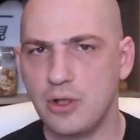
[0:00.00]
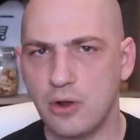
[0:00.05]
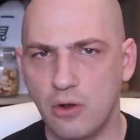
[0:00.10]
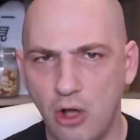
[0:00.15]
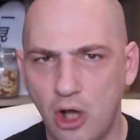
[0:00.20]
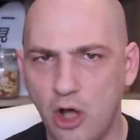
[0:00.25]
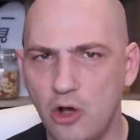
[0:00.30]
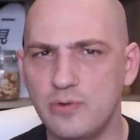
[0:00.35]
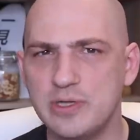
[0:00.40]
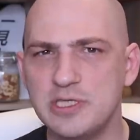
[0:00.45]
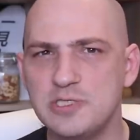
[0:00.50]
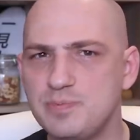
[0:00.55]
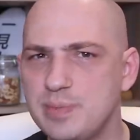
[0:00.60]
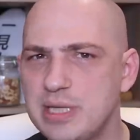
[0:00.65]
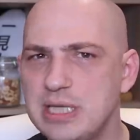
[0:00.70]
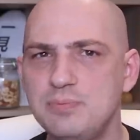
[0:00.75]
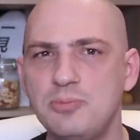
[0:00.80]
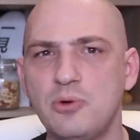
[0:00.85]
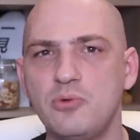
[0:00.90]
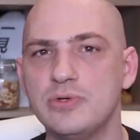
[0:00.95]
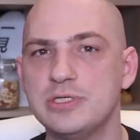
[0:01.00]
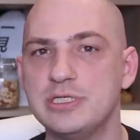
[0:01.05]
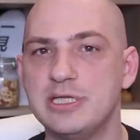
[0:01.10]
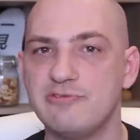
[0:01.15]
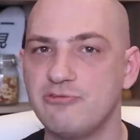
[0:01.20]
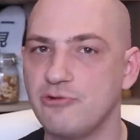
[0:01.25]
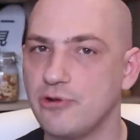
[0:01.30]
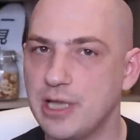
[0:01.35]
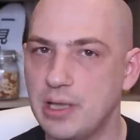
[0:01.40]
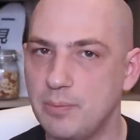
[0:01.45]
There are always people with
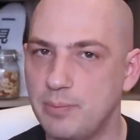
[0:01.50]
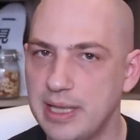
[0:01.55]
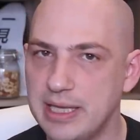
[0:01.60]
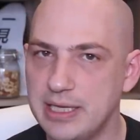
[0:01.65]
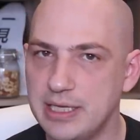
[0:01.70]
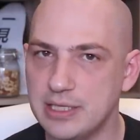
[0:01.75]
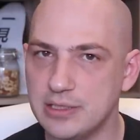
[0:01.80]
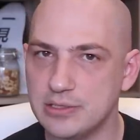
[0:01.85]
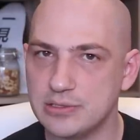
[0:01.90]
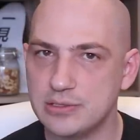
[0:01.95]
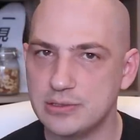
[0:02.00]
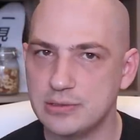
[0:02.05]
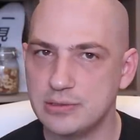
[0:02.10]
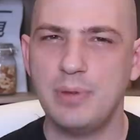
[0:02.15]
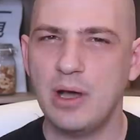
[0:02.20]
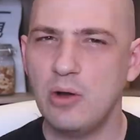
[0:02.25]
differing opinions.